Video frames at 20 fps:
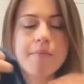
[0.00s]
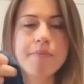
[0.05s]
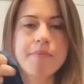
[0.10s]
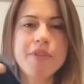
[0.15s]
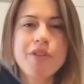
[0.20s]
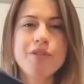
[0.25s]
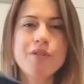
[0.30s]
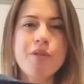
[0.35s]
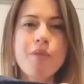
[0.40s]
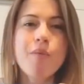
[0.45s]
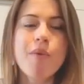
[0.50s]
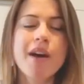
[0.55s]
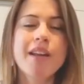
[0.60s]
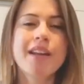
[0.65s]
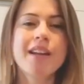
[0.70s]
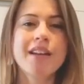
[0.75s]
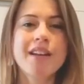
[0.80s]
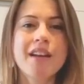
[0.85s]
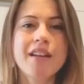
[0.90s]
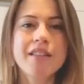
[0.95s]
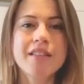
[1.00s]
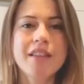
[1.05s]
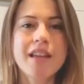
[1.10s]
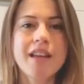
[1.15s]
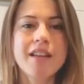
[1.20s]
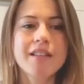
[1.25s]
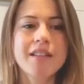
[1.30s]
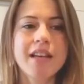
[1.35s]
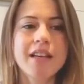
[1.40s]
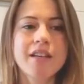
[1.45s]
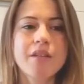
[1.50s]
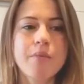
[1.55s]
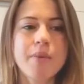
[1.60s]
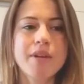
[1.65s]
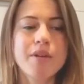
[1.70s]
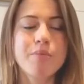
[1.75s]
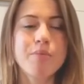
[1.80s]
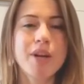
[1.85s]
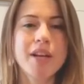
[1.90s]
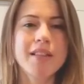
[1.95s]
you don't want nothing, like,
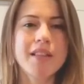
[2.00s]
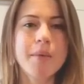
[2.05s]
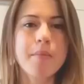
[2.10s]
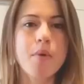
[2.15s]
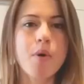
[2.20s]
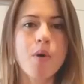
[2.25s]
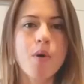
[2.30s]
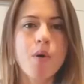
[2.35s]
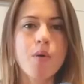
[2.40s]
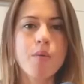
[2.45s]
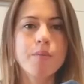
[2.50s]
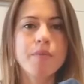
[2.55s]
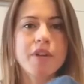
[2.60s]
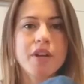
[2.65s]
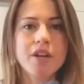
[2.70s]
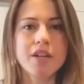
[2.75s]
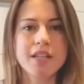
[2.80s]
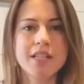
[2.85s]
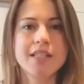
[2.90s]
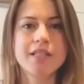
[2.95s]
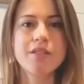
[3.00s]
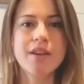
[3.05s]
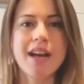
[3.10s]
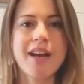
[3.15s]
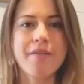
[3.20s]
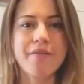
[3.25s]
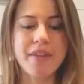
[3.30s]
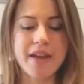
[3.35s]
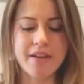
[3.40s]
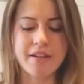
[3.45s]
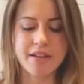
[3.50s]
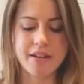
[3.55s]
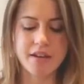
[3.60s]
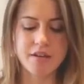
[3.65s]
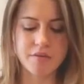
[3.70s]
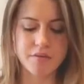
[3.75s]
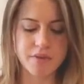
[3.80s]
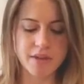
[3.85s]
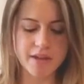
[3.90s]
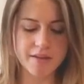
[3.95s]
when you bring them home, they're going to still have that, you
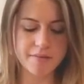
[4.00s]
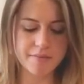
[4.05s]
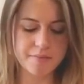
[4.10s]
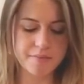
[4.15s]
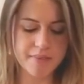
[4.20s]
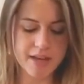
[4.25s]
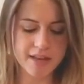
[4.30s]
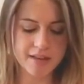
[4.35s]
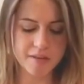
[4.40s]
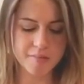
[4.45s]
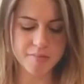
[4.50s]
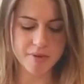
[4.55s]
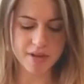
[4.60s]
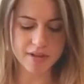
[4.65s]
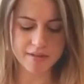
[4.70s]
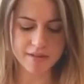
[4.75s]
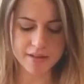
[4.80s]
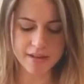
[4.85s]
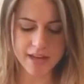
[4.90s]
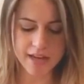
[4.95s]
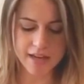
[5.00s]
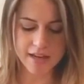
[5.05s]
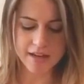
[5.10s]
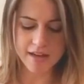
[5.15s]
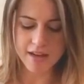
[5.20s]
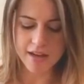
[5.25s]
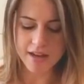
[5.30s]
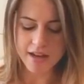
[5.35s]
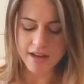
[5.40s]
know, that belly button thing